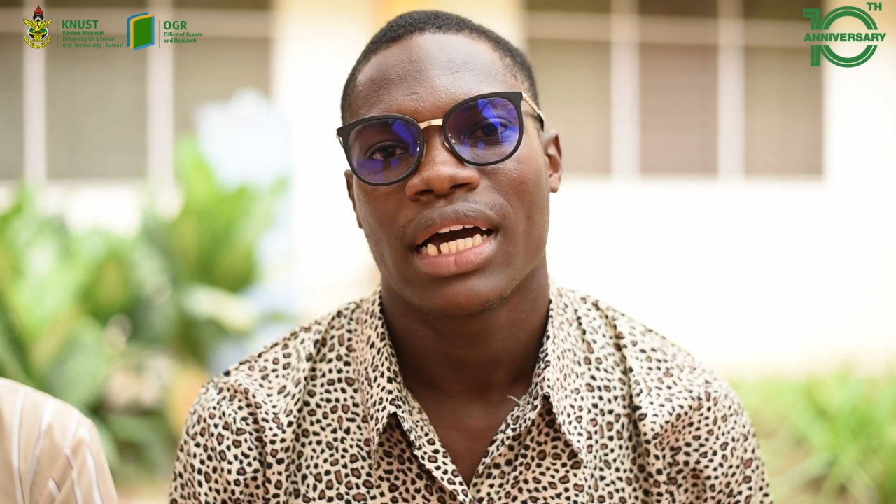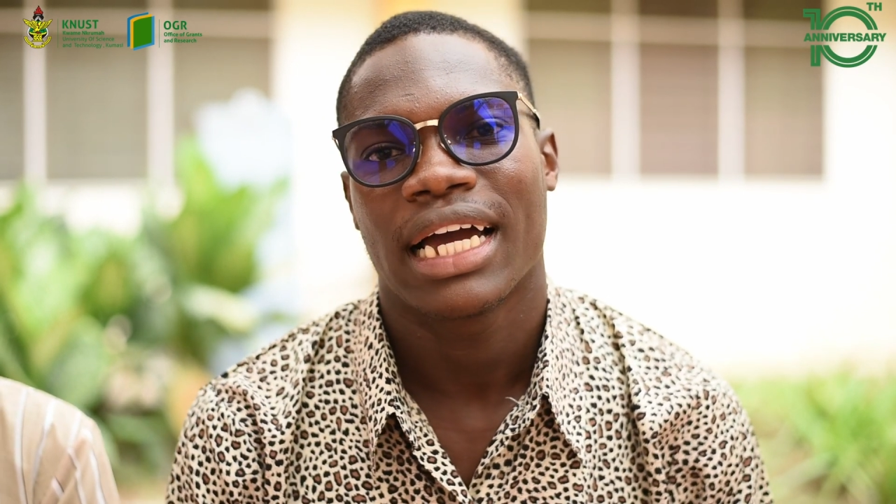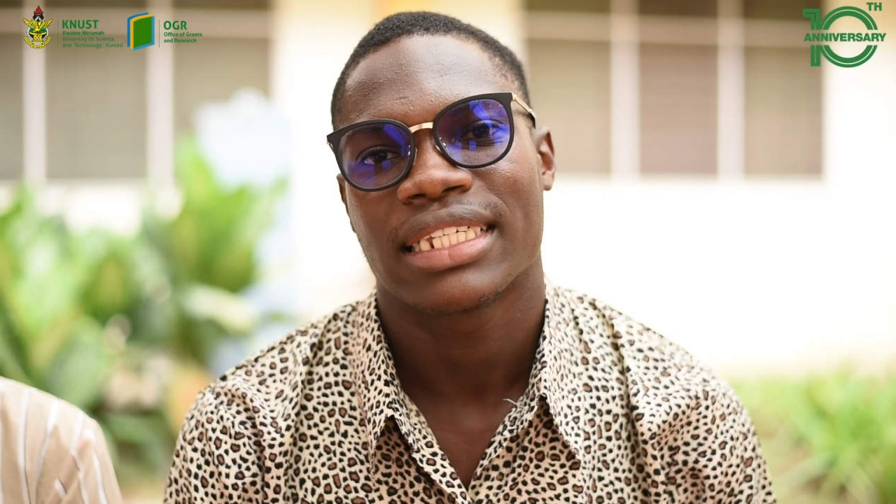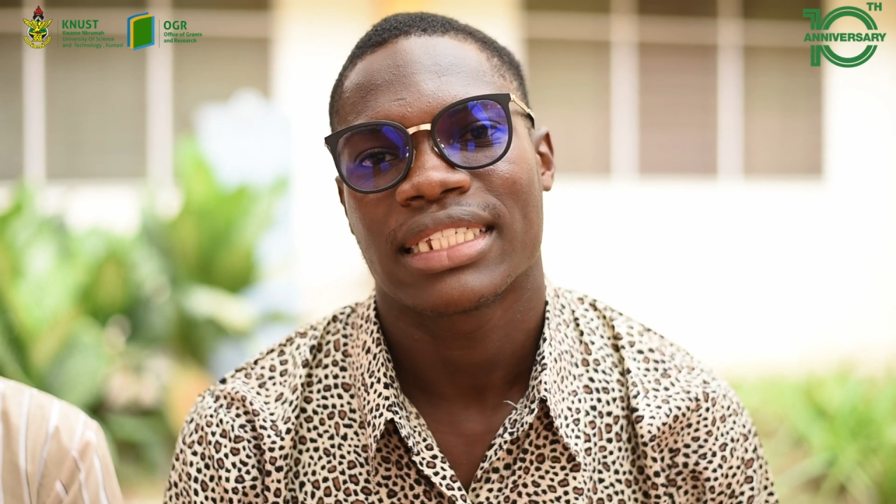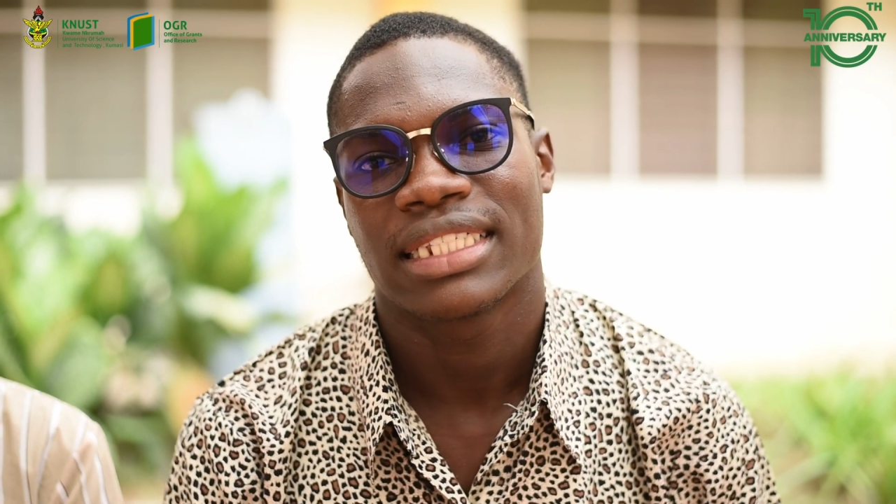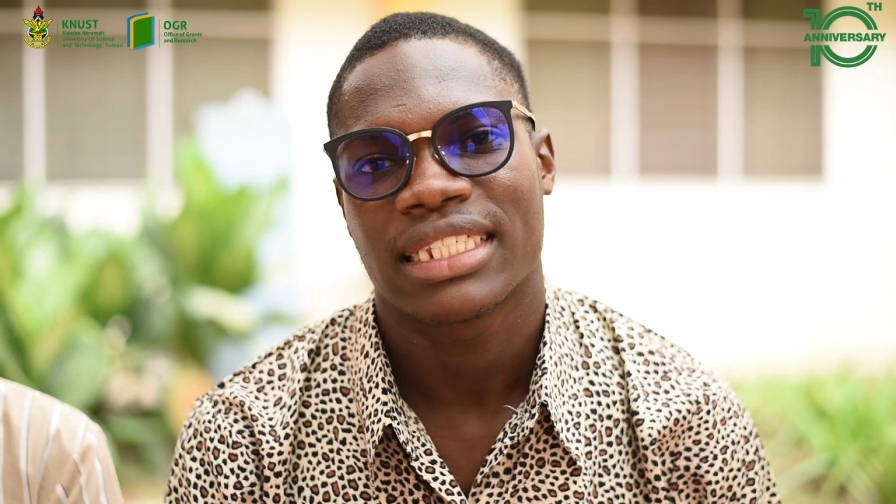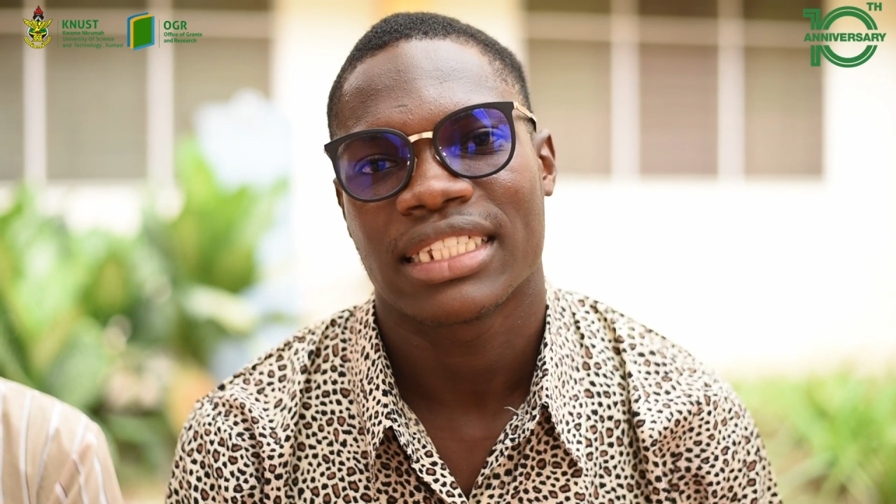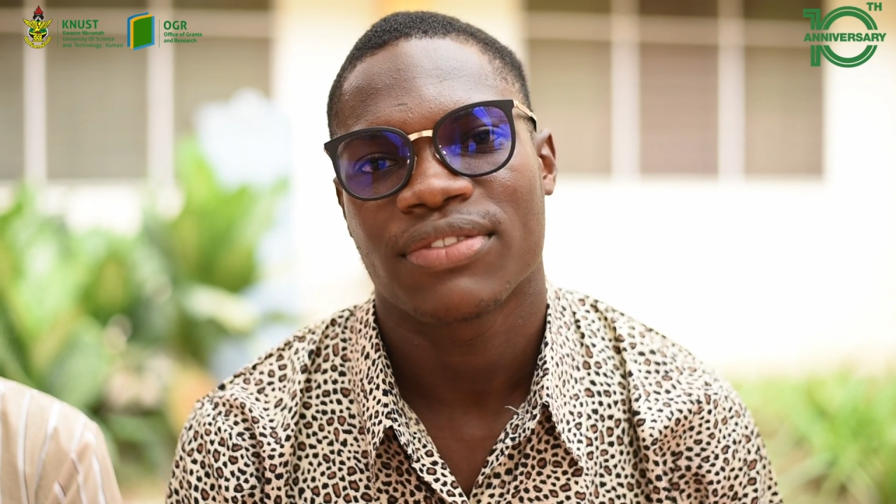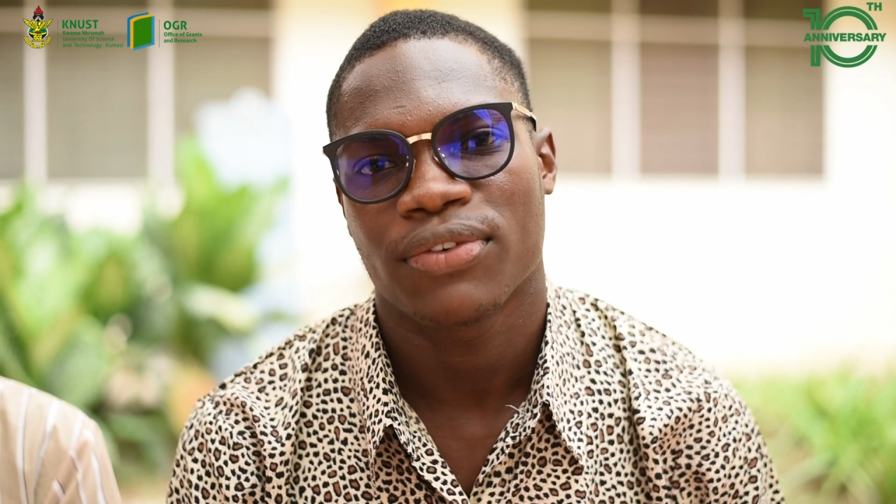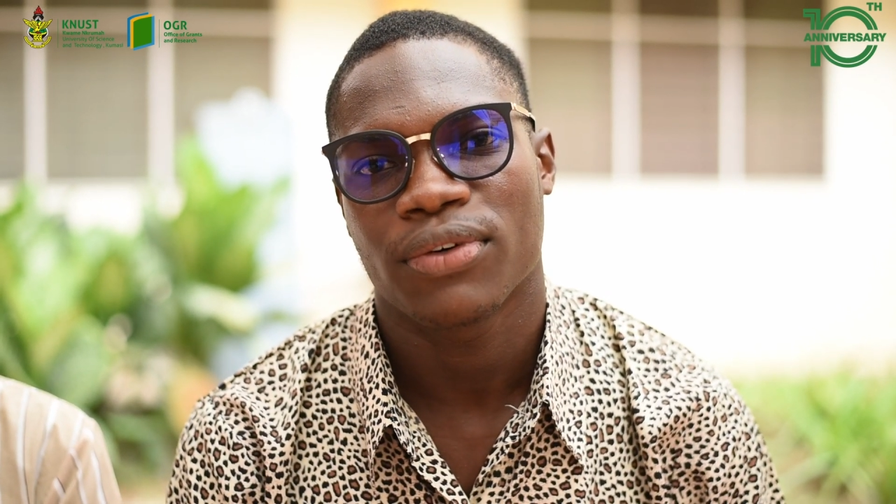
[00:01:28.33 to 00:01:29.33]
eye
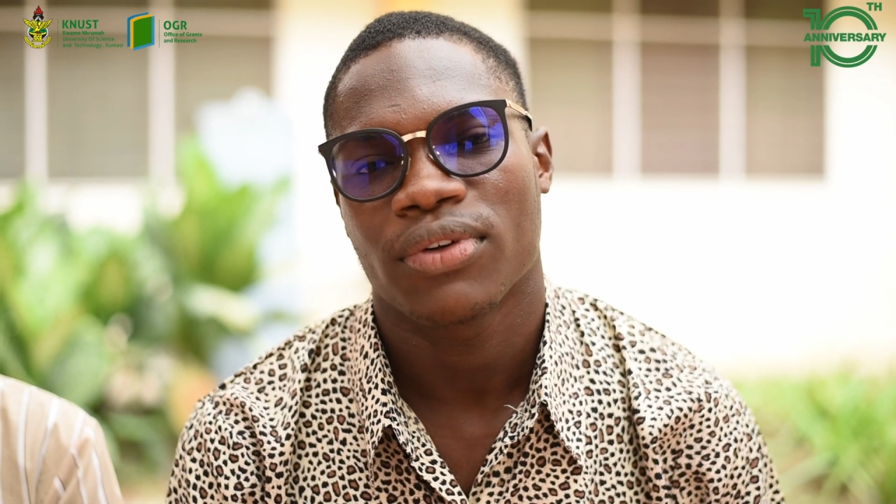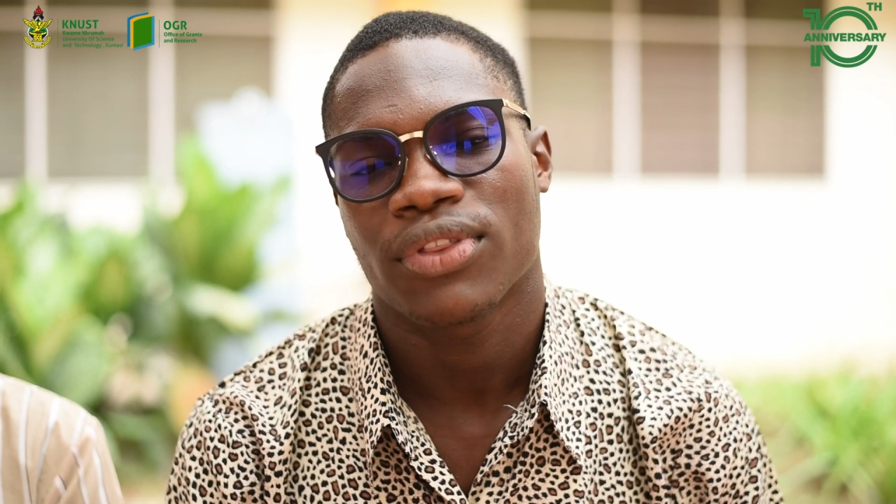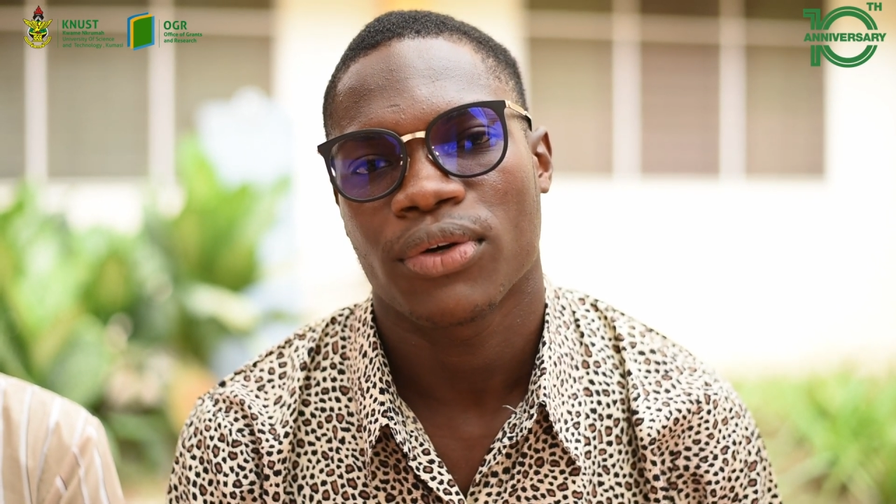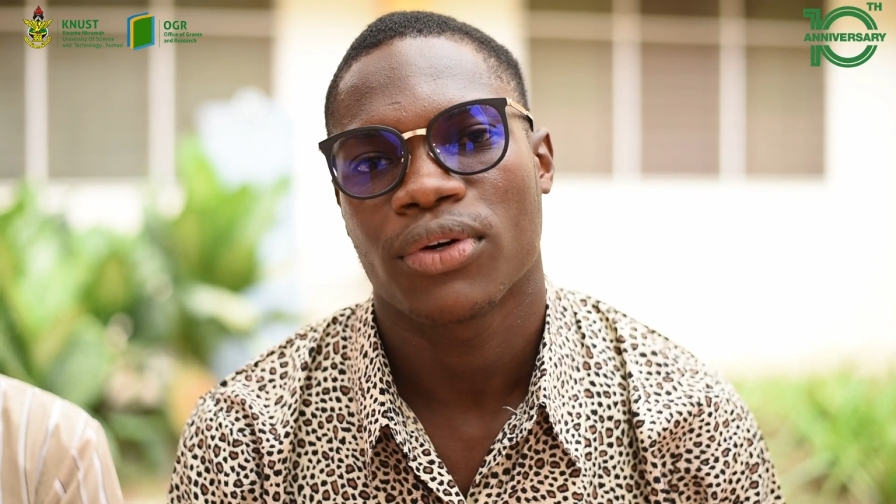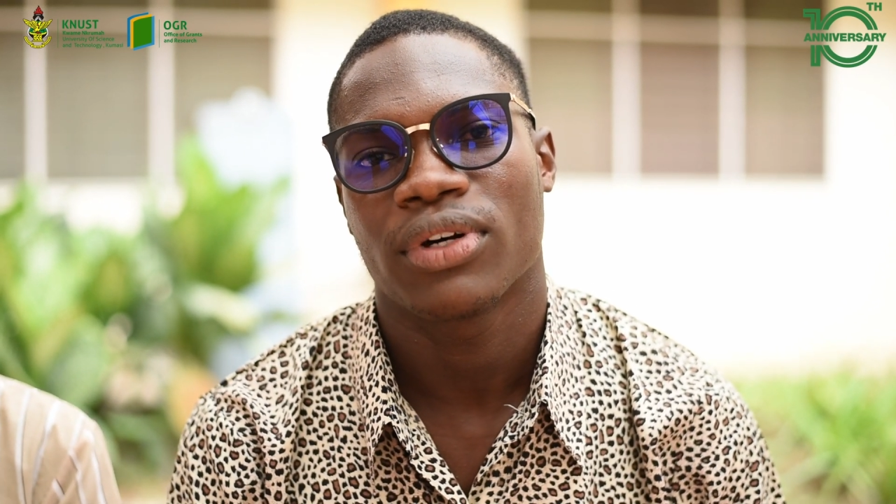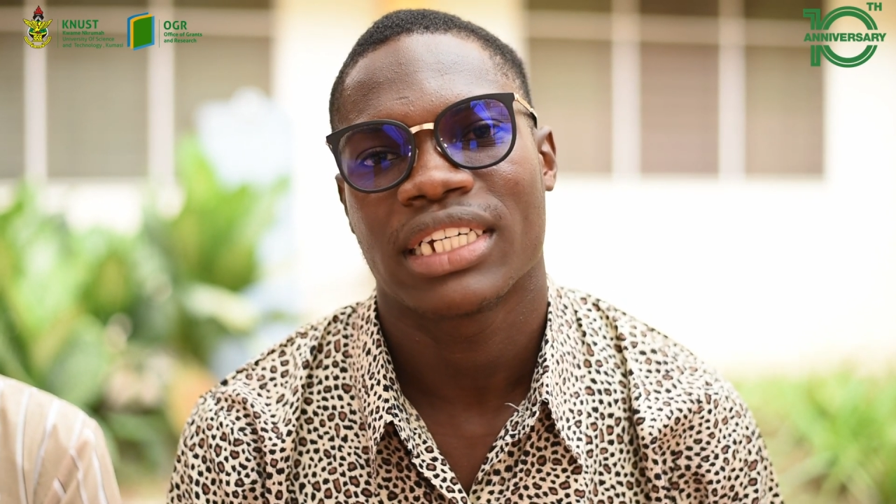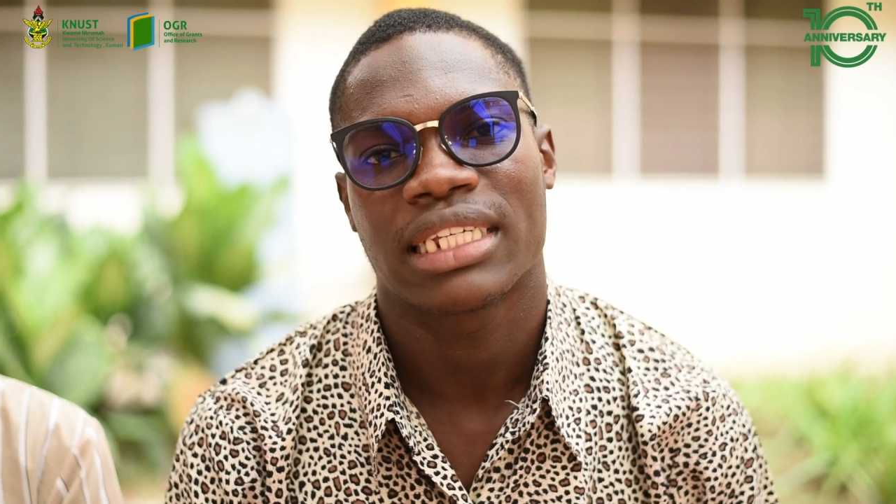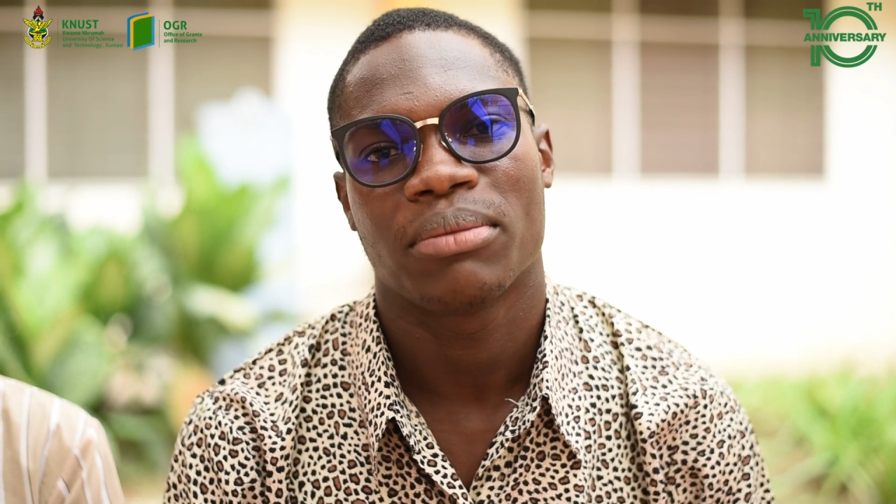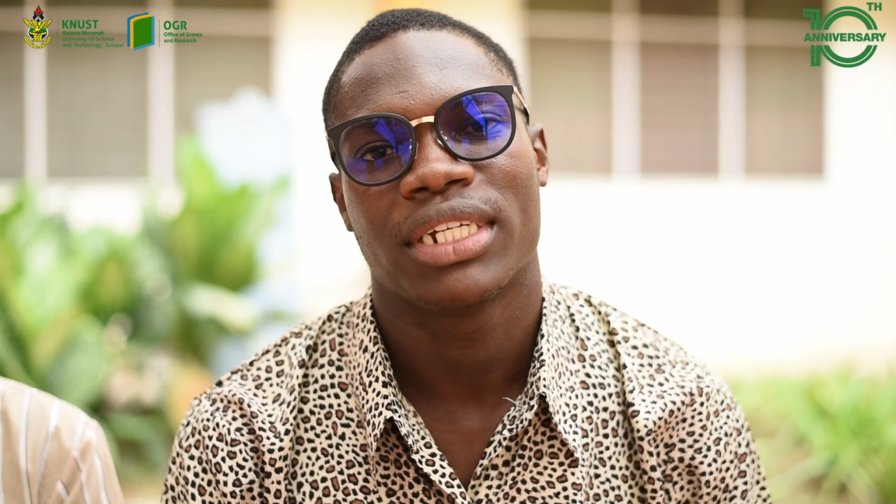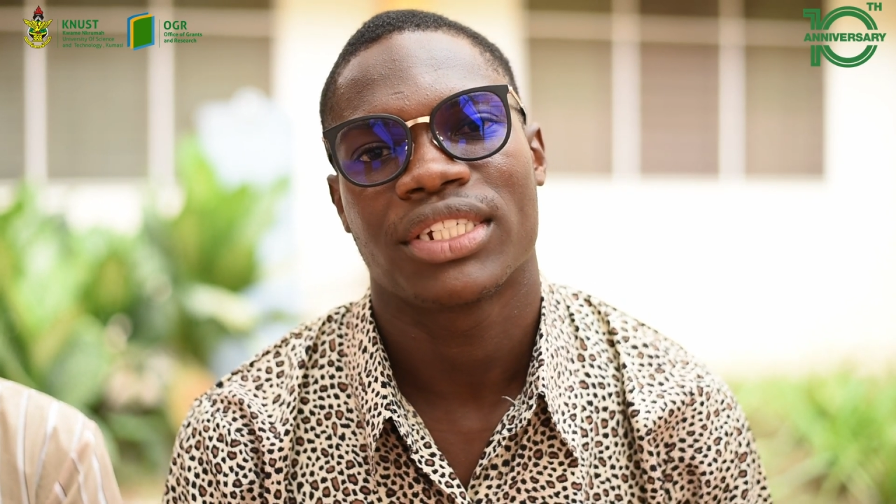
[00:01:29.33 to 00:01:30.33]
centers for thorough
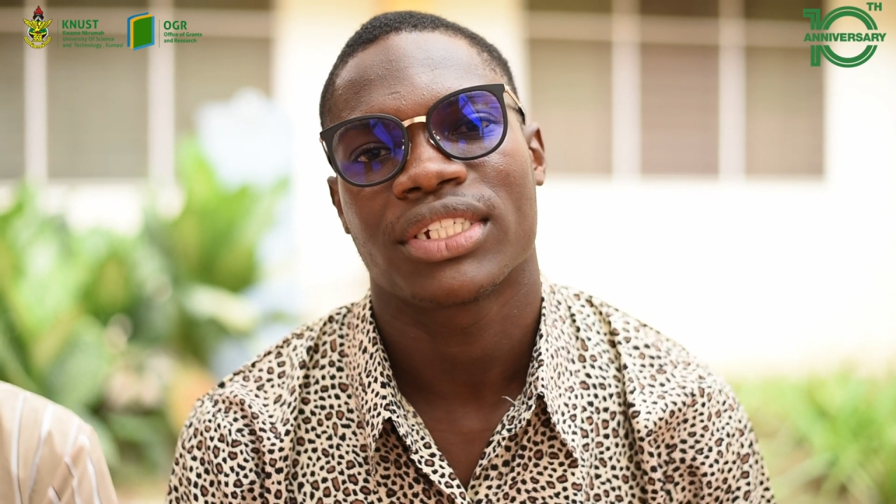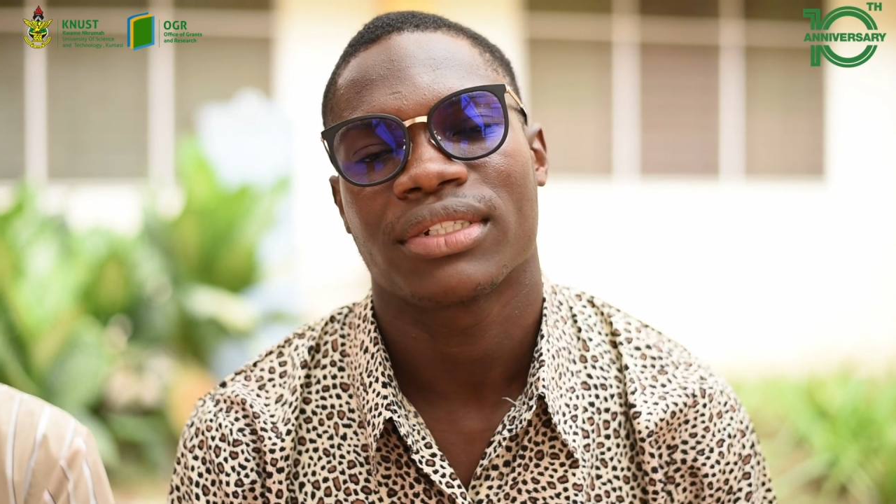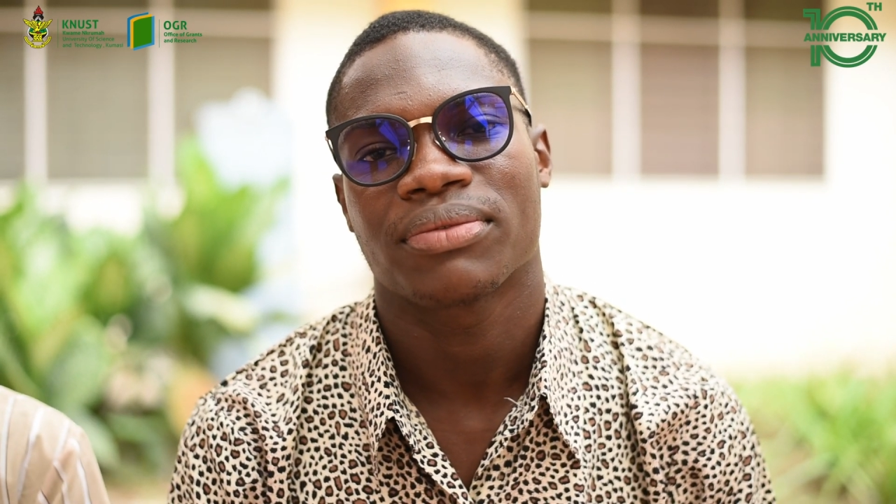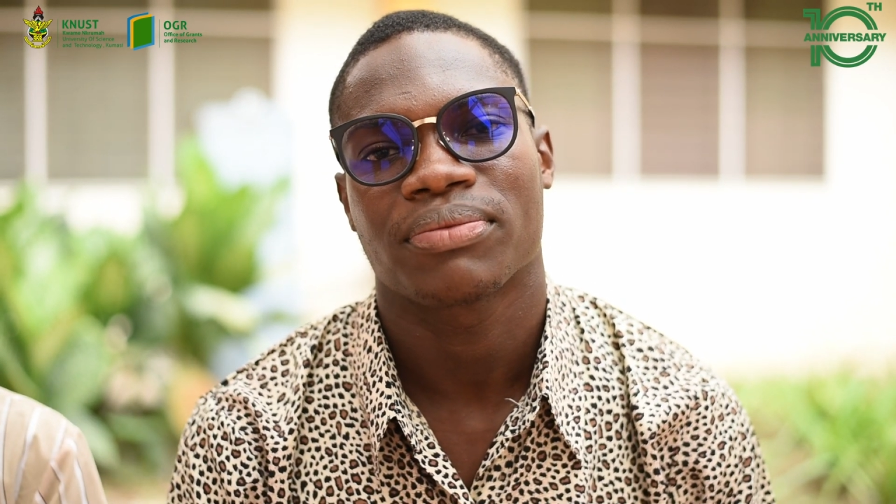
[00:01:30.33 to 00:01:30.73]
examination.